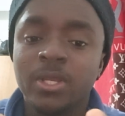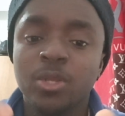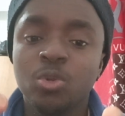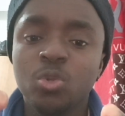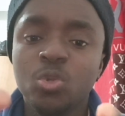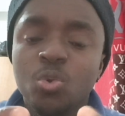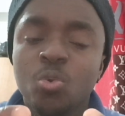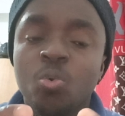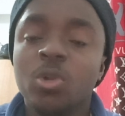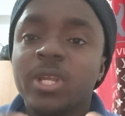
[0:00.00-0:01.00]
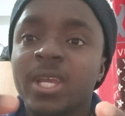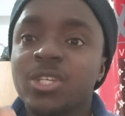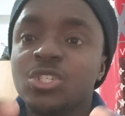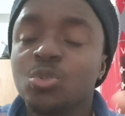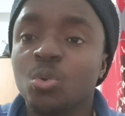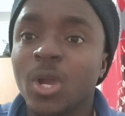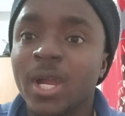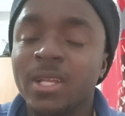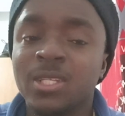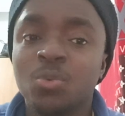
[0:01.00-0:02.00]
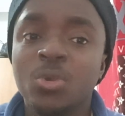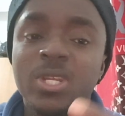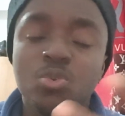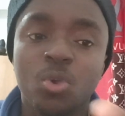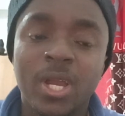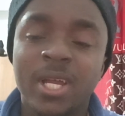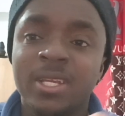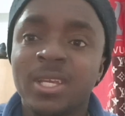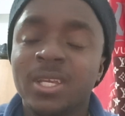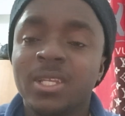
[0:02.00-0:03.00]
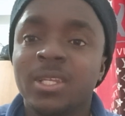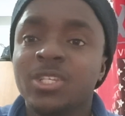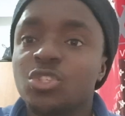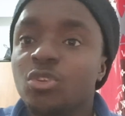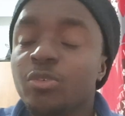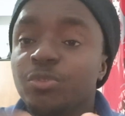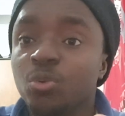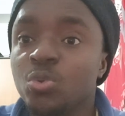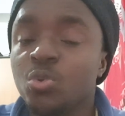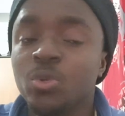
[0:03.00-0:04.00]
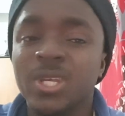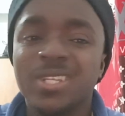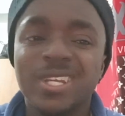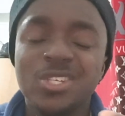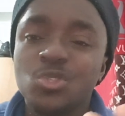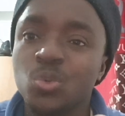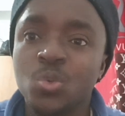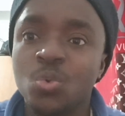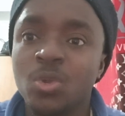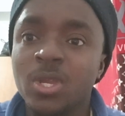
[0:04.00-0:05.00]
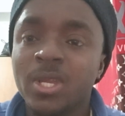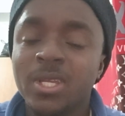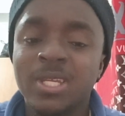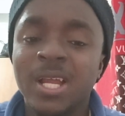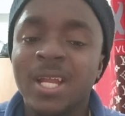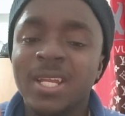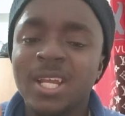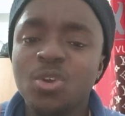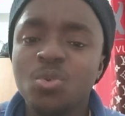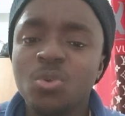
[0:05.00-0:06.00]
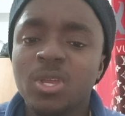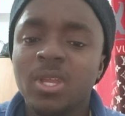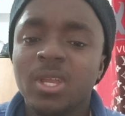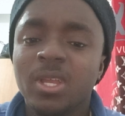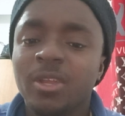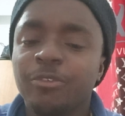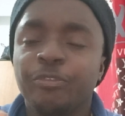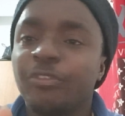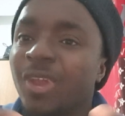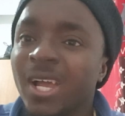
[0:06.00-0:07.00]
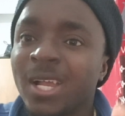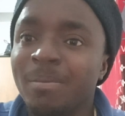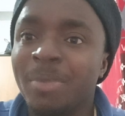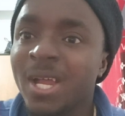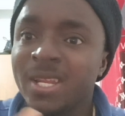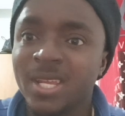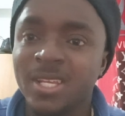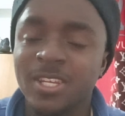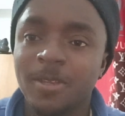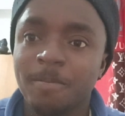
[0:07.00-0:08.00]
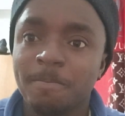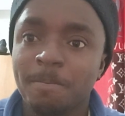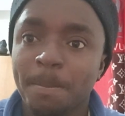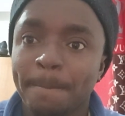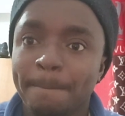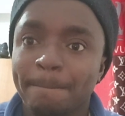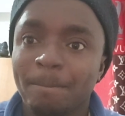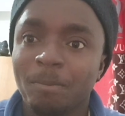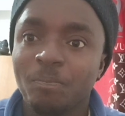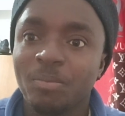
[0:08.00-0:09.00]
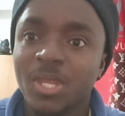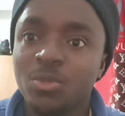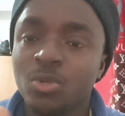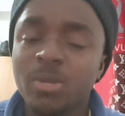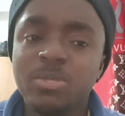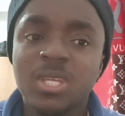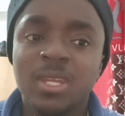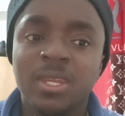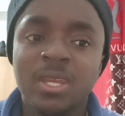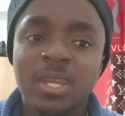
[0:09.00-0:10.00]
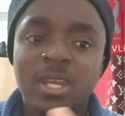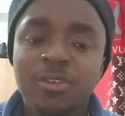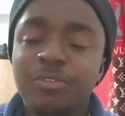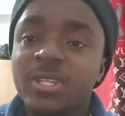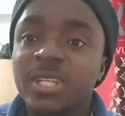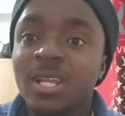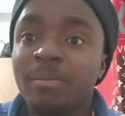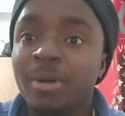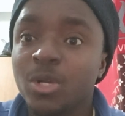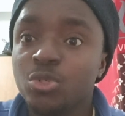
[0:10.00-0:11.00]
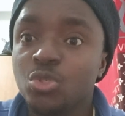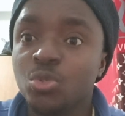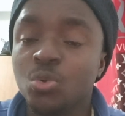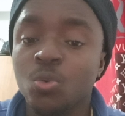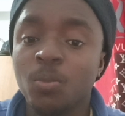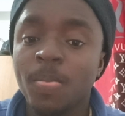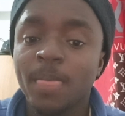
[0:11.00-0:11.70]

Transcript: They don't know what else to add, the way to add, the stuff to do, the things to do. They are now flag-abandoned. You know what I'm saying? Everything about you